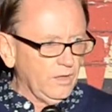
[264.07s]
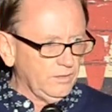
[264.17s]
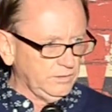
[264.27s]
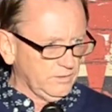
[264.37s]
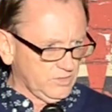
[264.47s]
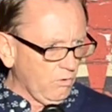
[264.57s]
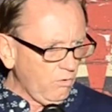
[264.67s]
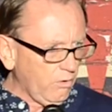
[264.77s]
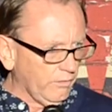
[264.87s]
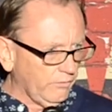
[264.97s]
it's
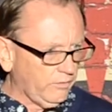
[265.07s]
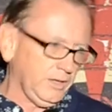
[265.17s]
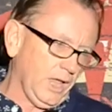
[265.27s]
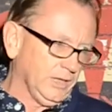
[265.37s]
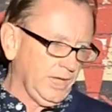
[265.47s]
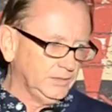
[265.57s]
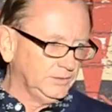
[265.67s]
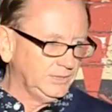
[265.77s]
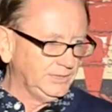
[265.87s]
gone. I said, yeah, hey.